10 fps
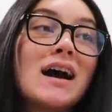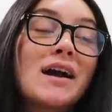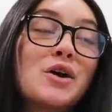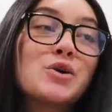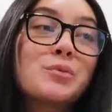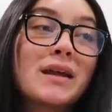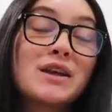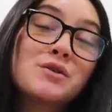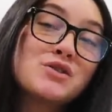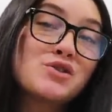I hope
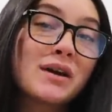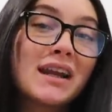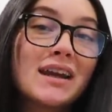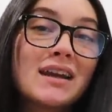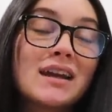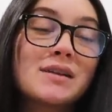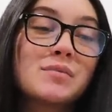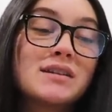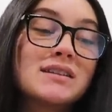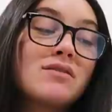that you enjoyed it, and
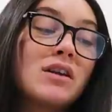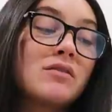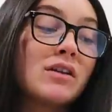please leave any